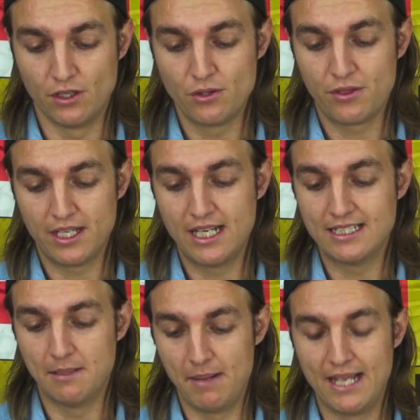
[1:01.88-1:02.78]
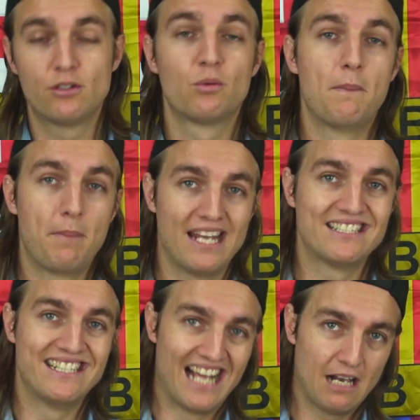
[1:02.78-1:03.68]
don't you think he's the man to replace
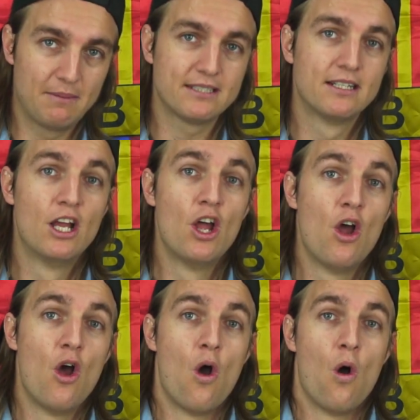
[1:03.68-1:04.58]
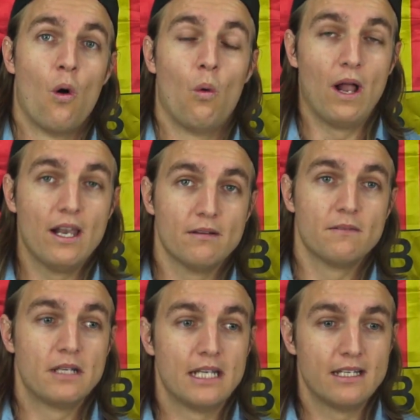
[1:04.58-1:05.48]
Dani Alves? Well,
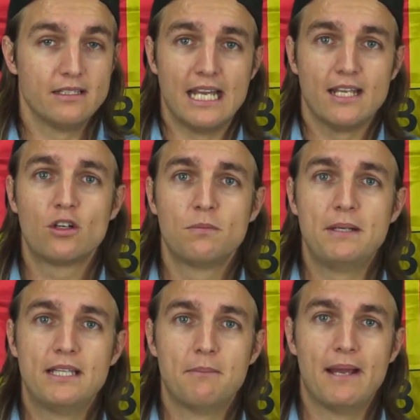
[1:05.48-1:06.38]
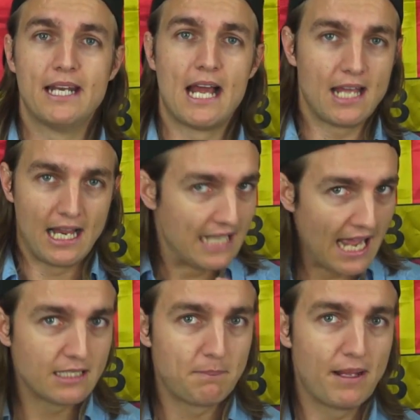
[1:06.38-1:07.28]
yeah, it could be the man. I
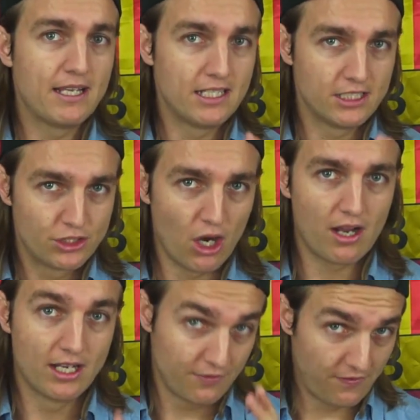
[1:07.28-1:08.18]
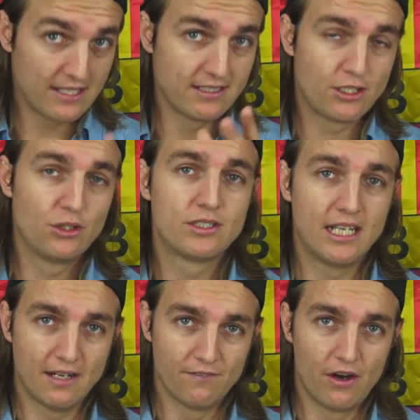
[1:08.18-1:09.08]
like the player. He's young, he's fast, like you
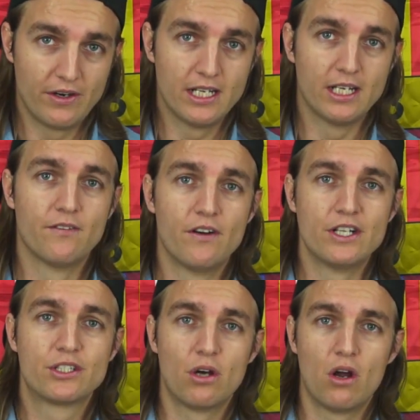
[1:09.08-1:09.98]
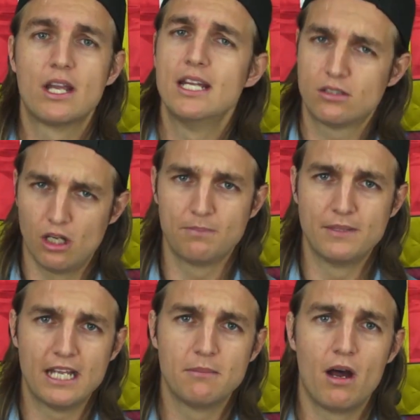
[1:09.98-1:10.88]
said, and very, very strong. He's top
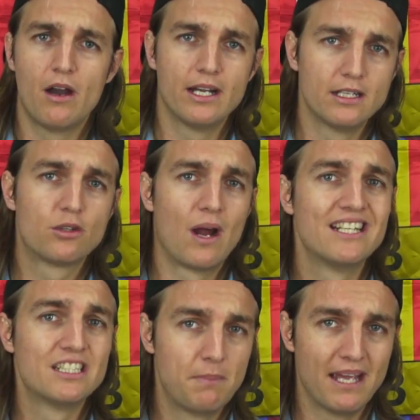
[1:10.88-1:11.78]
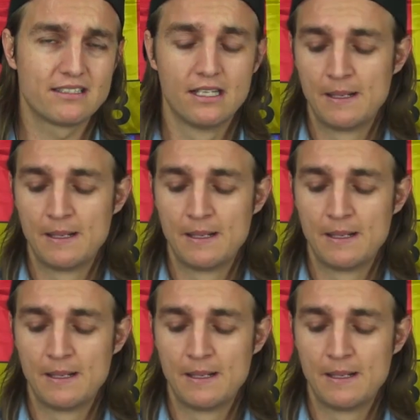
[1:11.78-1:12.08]
Neymar and tried his best.